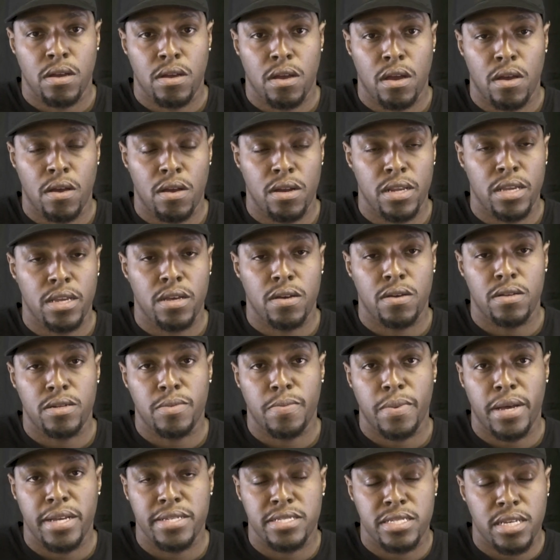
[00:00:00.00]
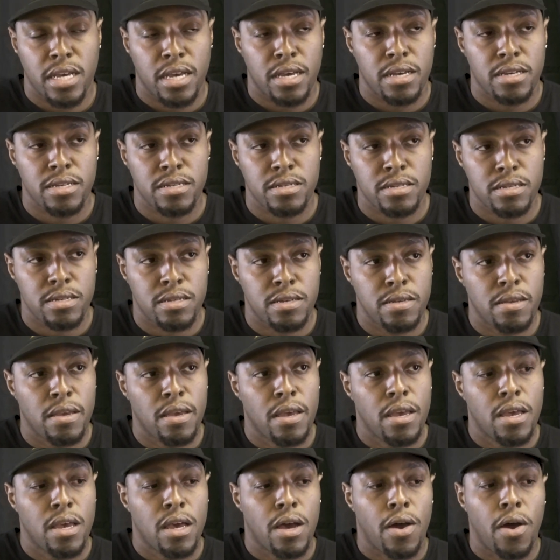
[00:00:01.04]
early on in my childhood,
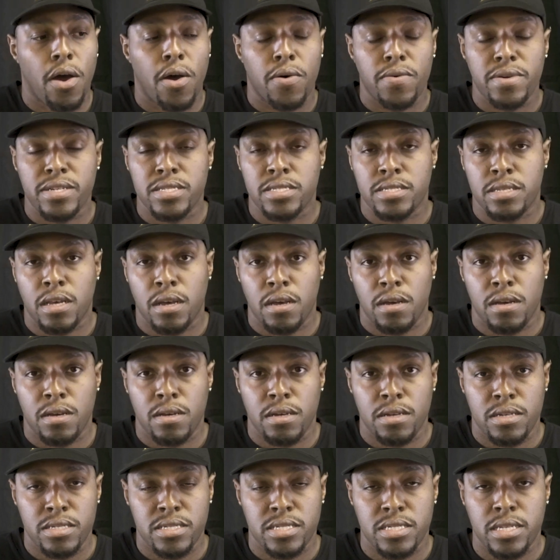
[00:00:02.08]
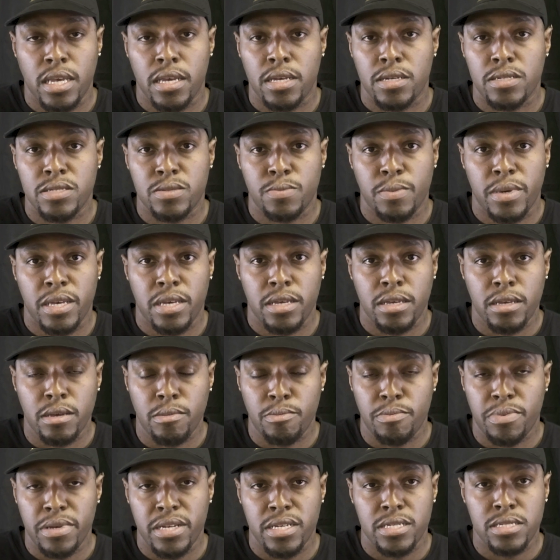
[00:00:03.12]
I always saw a salesman, a
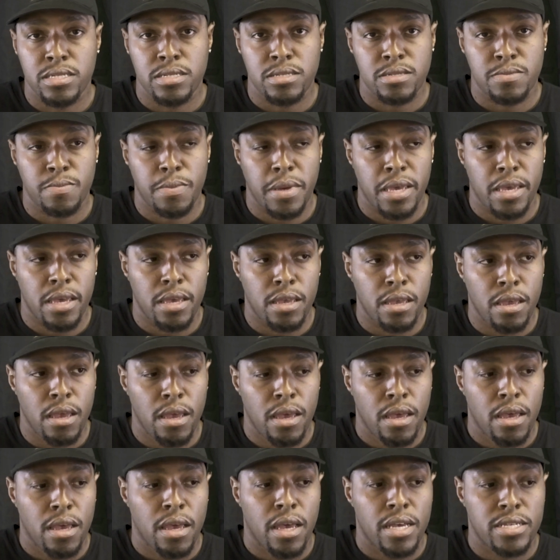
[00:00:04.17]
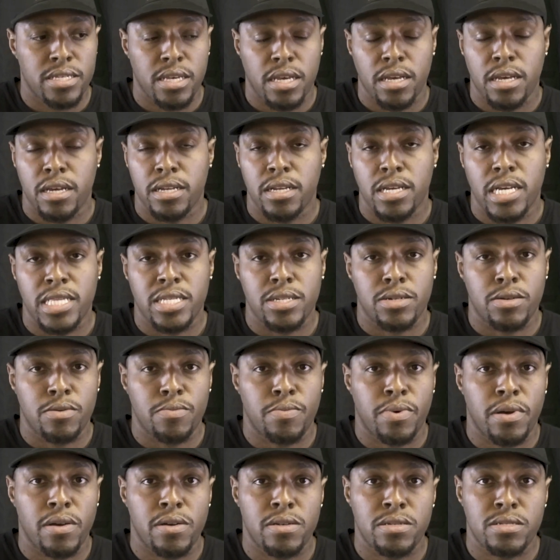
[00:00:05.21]
businessman, as an unethical
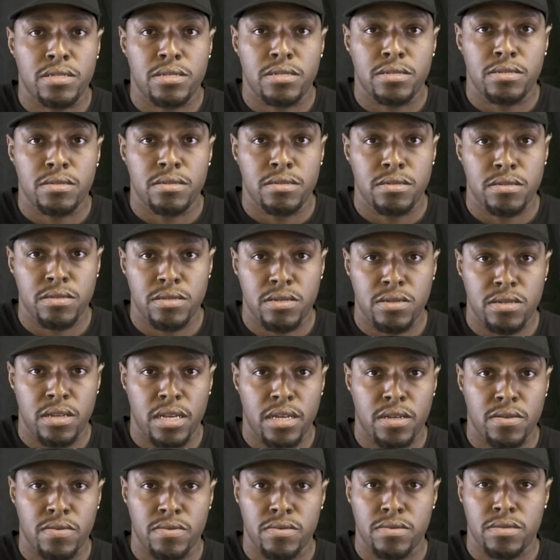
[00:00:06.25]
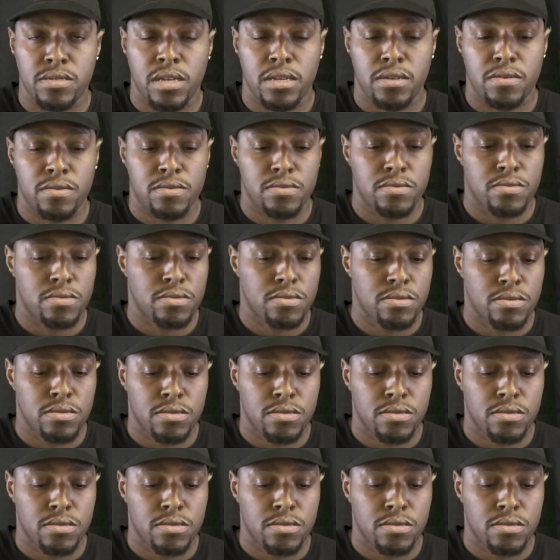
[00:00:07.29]
person. You know, they're gonna